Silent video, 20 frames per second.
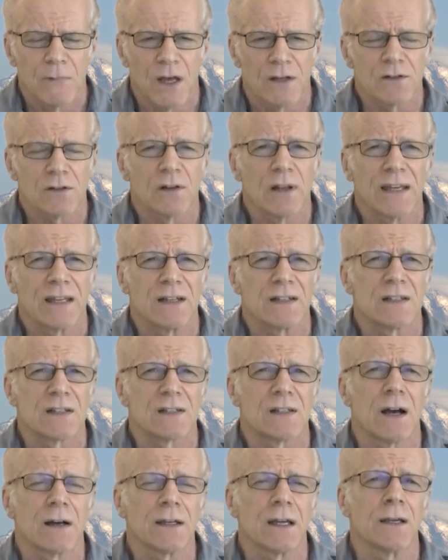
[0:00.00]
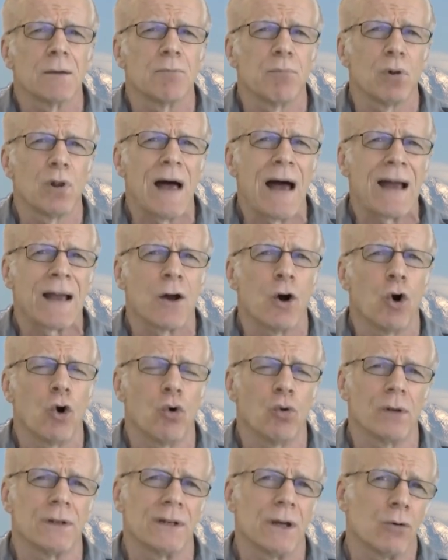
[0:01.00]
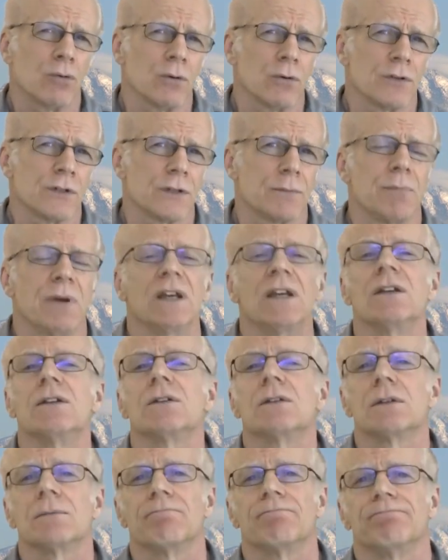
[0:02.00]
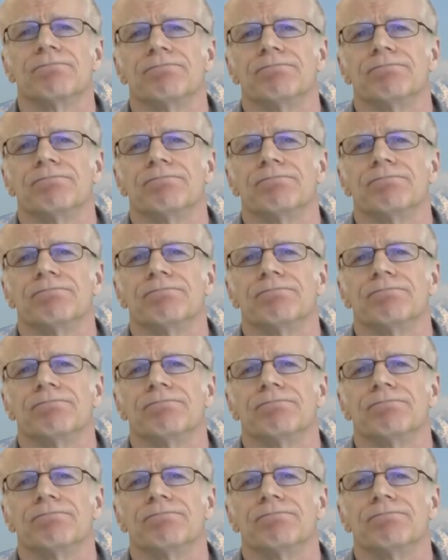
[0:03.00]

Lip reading: It's like a sucking black hole in outer space.